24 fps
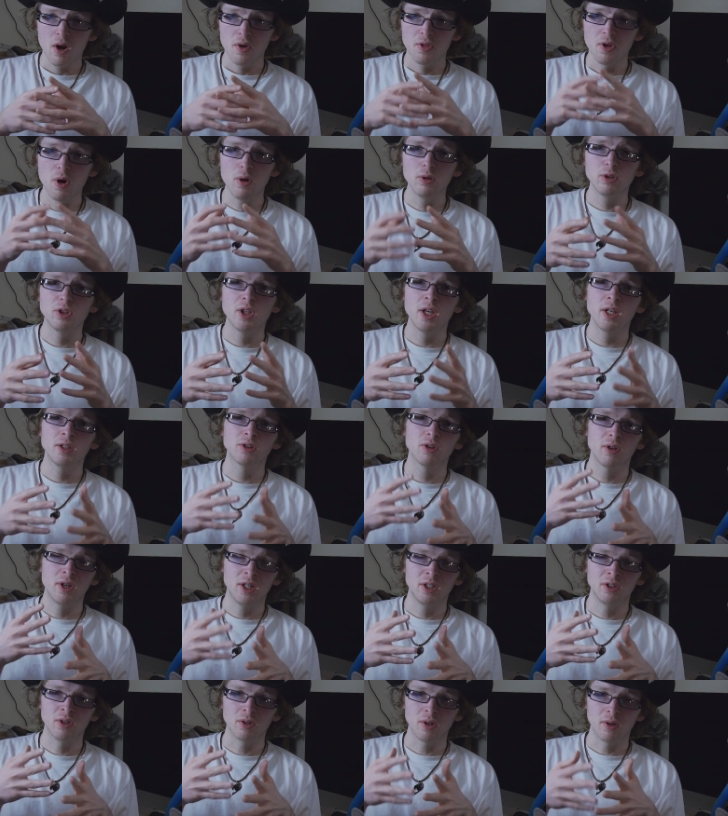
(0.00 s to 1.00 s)
Those things are
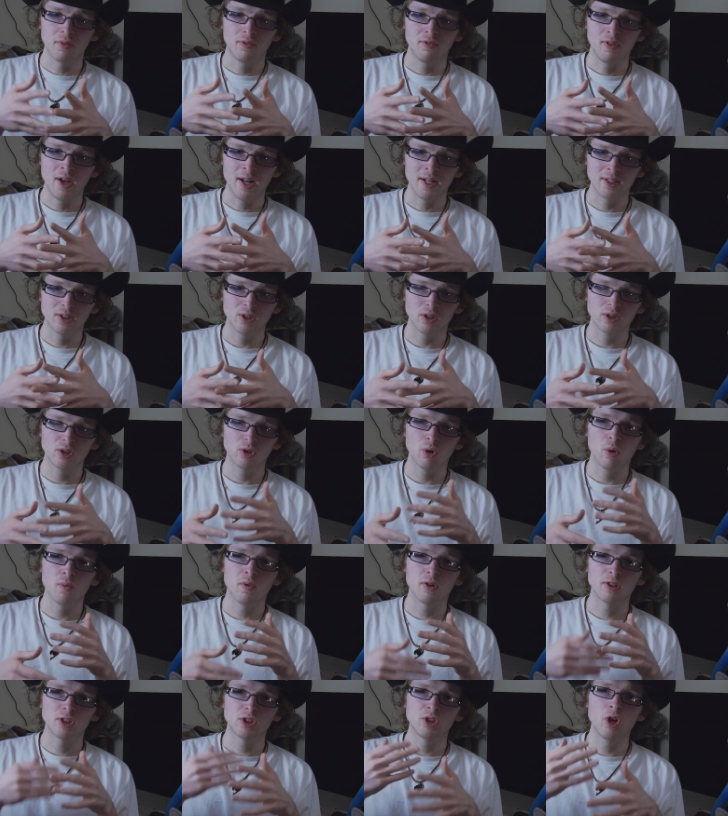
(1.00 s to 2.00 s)
easier to defend. It's just
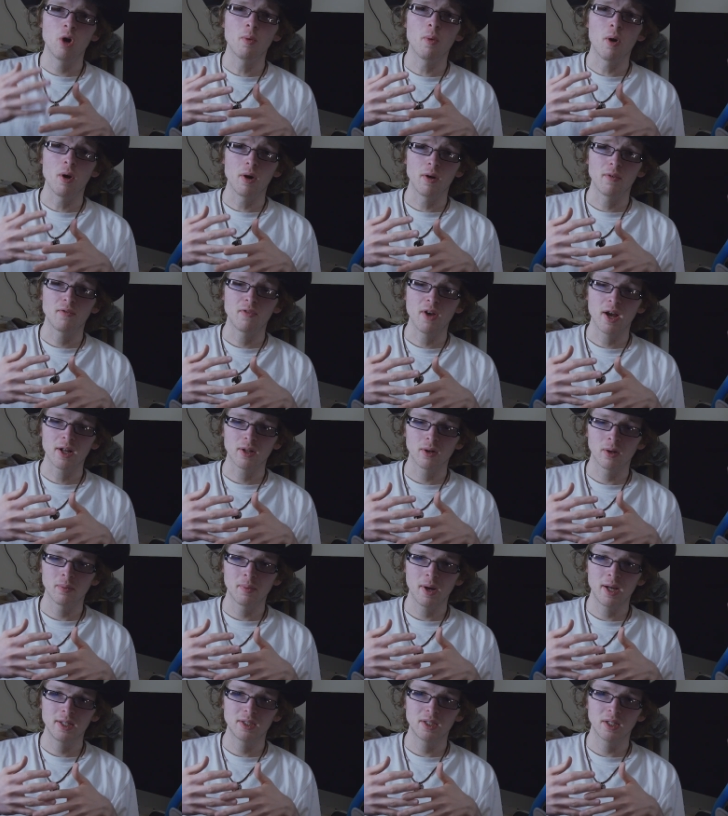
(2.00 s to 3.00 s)
sort of a snowballing effect,
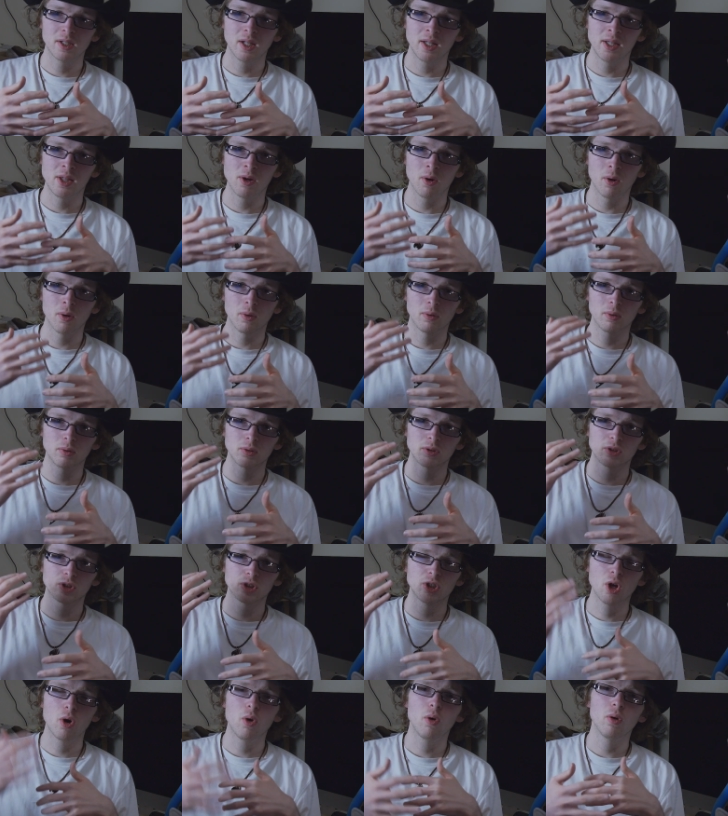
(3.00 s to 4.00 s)
where basically they're
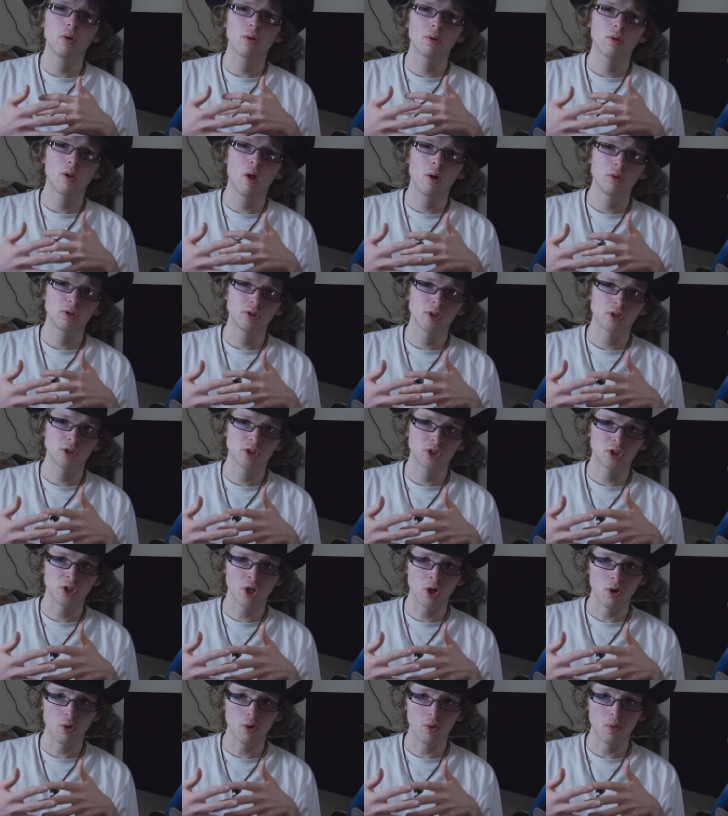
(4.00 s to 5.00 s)
so close to the
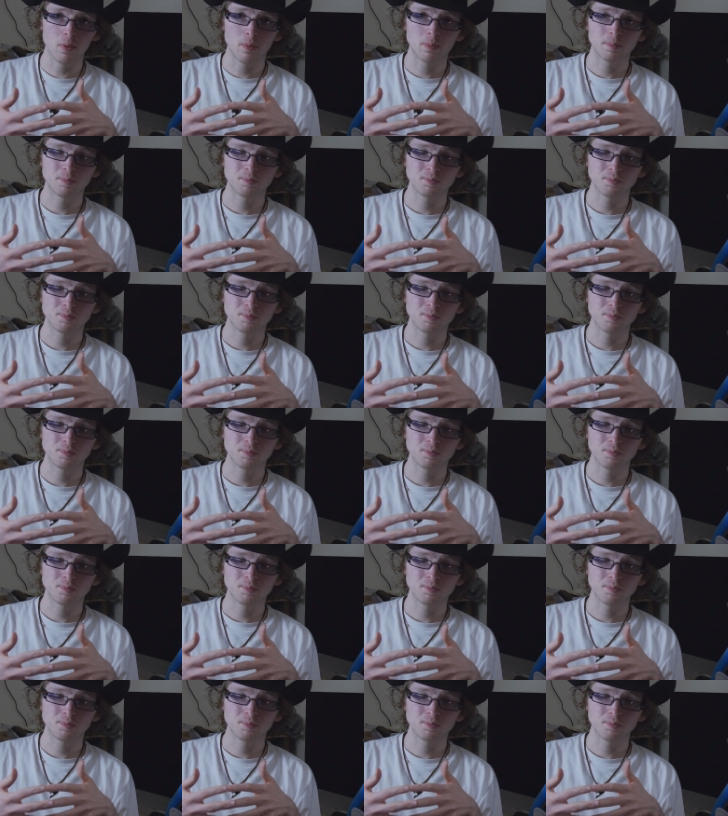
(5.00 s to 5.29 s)
show,